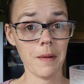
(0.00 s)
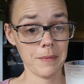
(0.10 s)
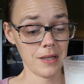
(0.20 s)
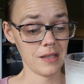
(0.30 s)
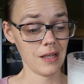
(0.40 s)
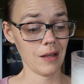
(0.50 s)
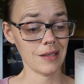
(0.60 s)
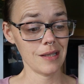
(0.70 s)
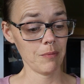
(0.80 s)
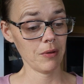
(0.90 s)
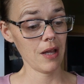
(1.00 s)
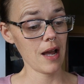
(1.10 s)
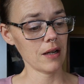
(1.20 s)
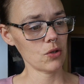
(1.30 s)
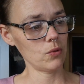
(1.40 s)
I'm gonna take a sip of the
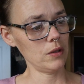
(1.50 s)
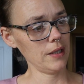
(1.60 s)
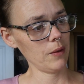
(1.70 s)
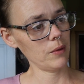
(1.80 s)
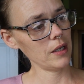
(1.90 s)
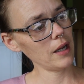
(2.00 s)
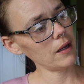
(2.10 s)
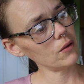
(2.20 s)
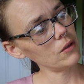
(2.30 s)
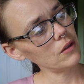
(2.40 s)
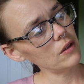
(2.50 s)
actual liquid now.